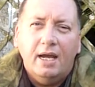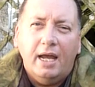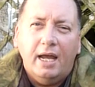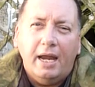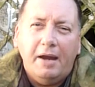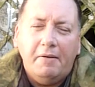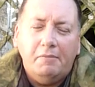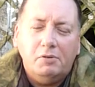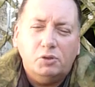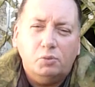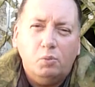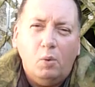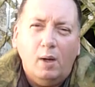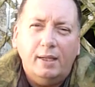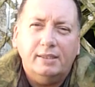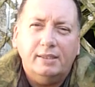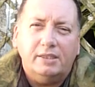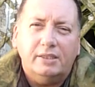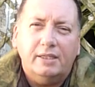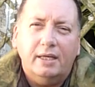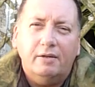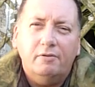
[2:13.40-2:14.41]
It was
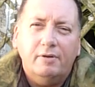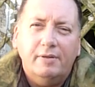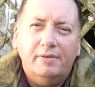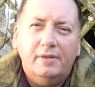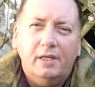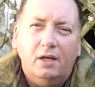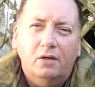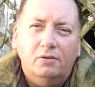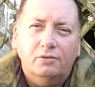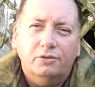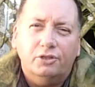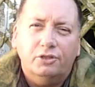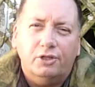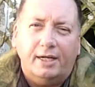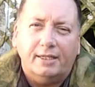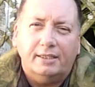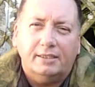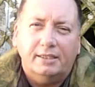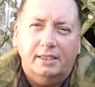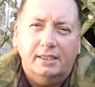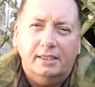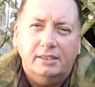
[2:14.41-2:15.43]
once they were in the long
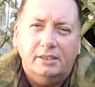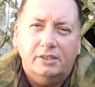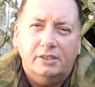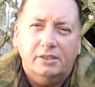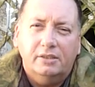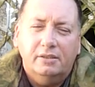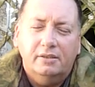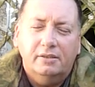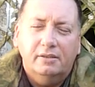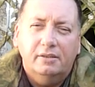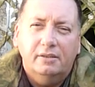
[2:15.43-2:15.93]
tractors